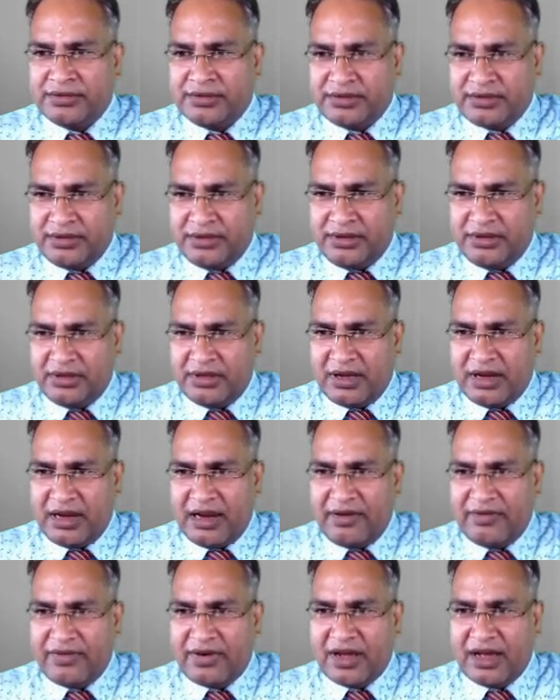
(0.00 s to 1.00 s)
In the
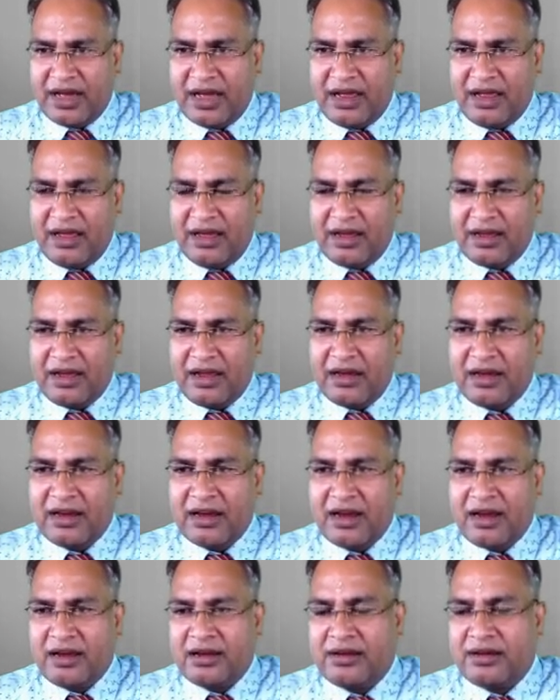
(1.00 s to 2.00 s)
left, I again
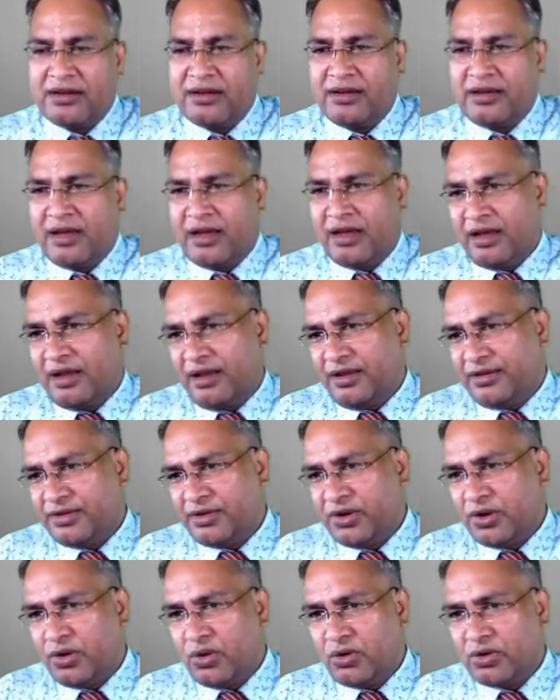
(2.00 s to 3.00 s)
get a
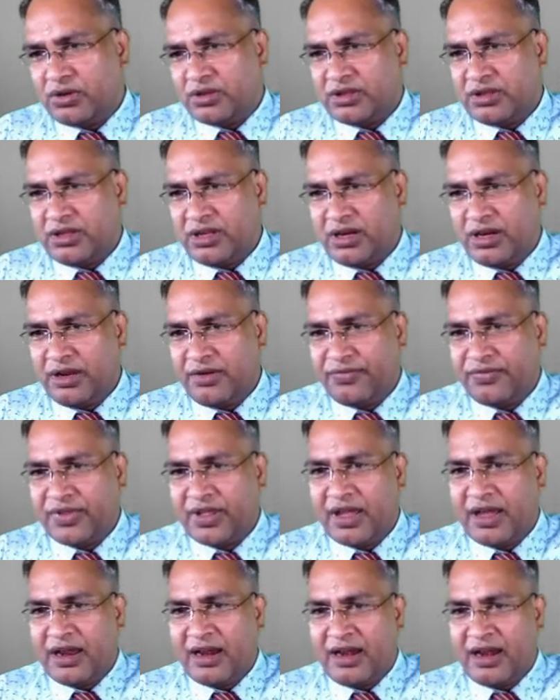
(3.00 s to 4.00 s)
node 3
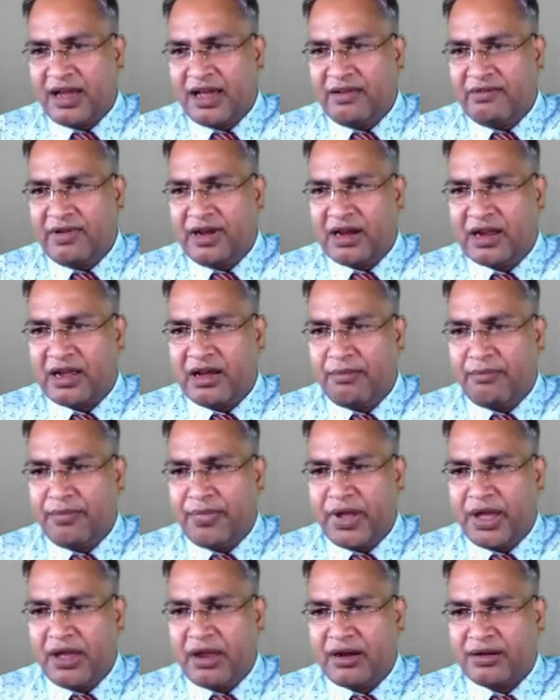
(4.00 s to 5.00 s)
and I will
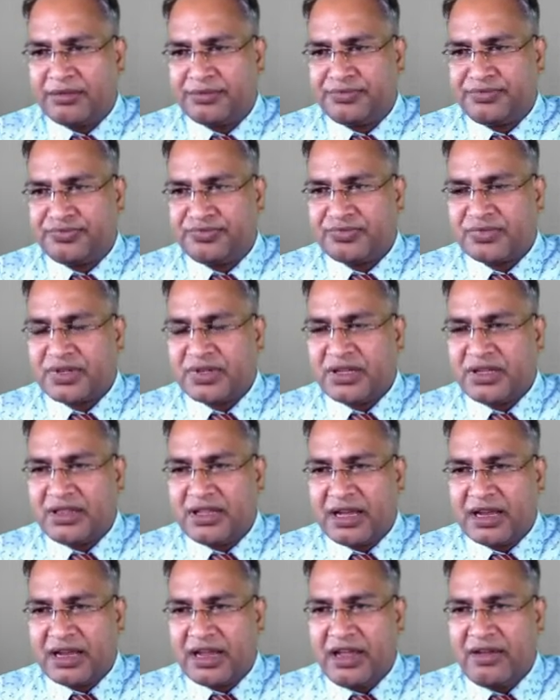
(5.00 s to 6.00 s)
compare the
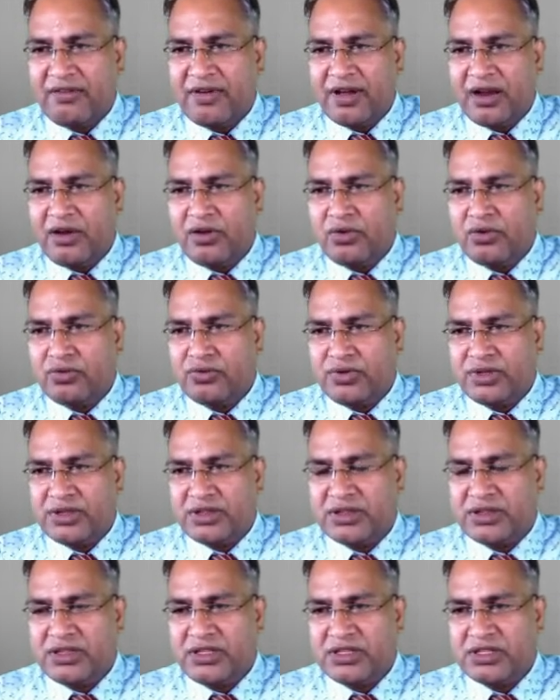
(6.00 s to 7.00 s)
key value
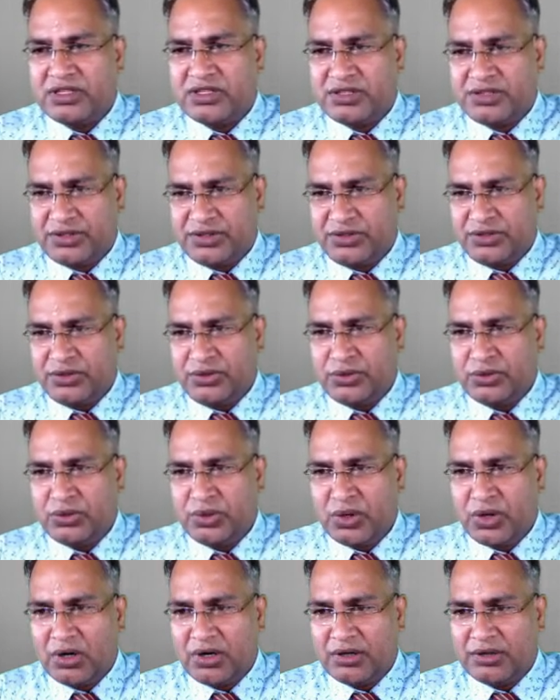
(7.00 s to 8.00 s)
with this new
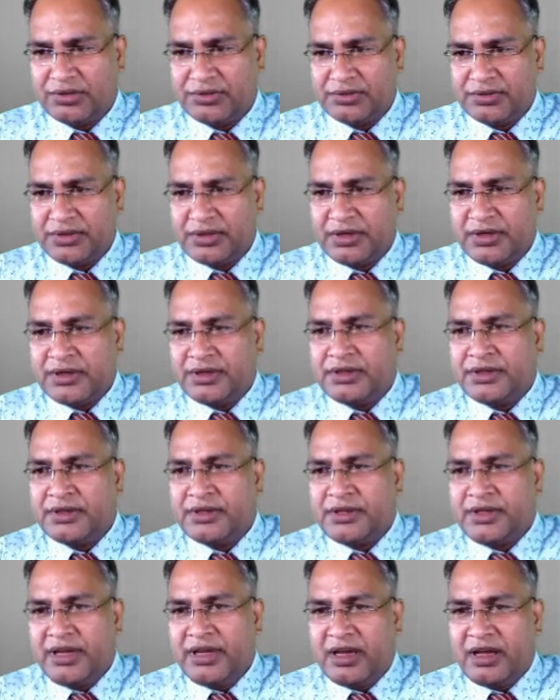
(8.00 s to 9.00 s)
node.
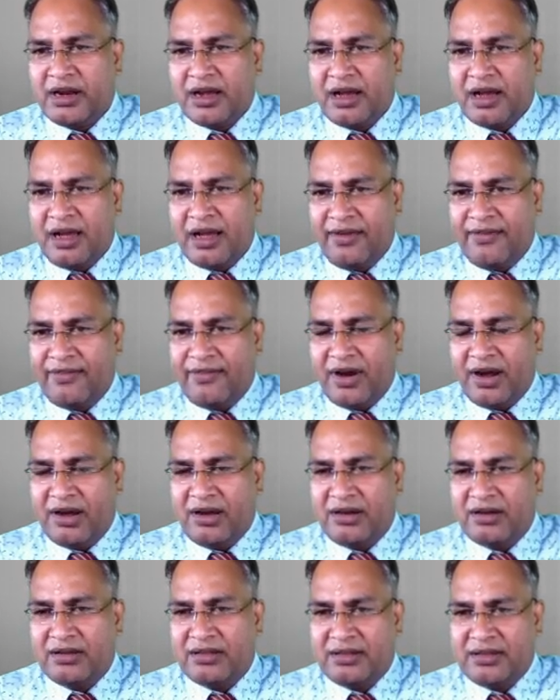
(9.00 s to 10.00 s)
Here I find
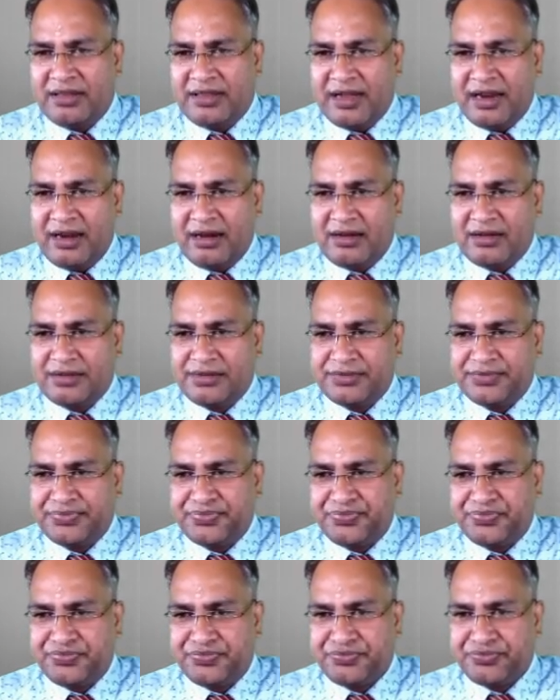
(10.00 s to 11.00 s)
that
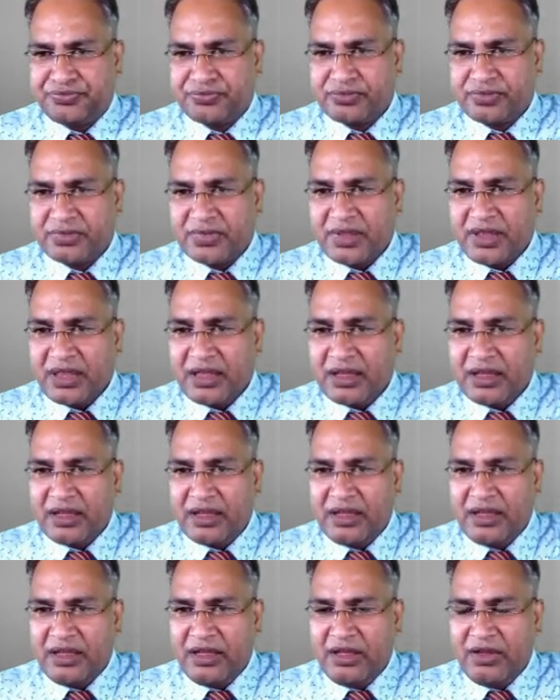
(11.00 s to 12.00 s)

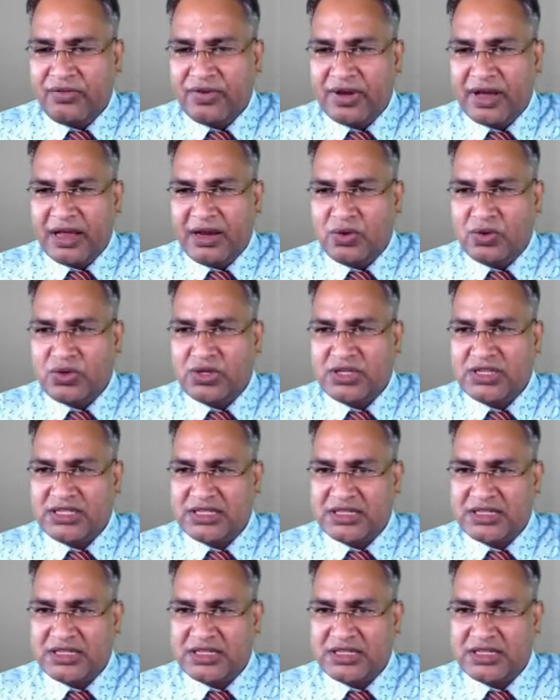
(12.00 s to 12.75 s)
key value is